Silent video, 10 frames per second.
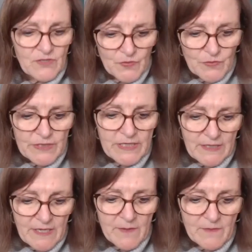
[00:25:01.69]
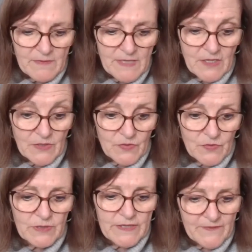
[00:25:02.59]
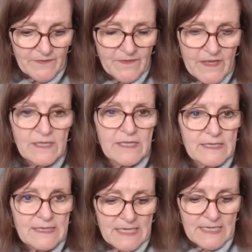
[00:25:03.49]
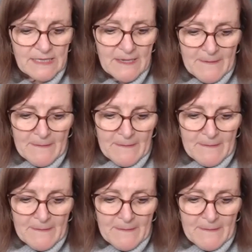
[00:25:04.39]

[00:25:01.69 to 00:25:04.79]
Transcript: truly feel and see it.